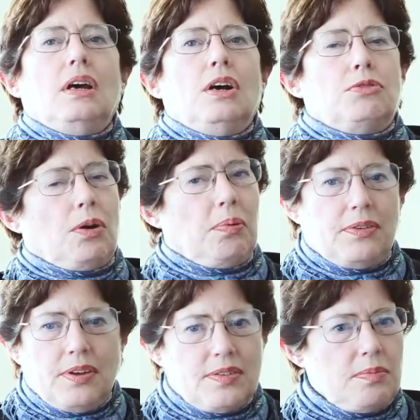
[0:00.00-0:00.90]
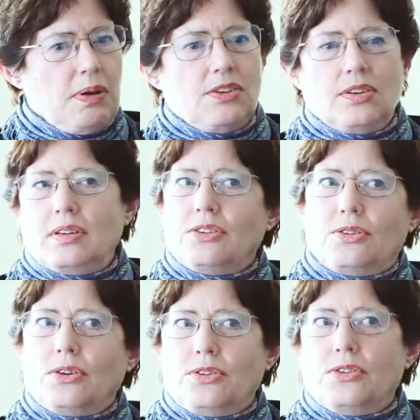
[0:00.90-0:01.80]
for participation in the
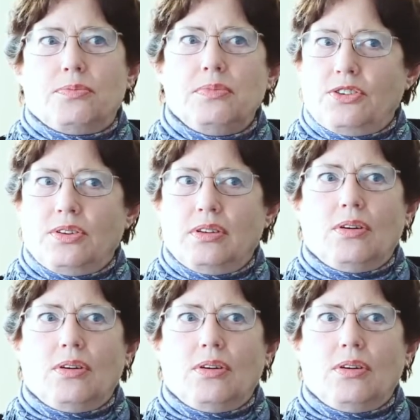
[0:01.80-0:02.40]
church's mission,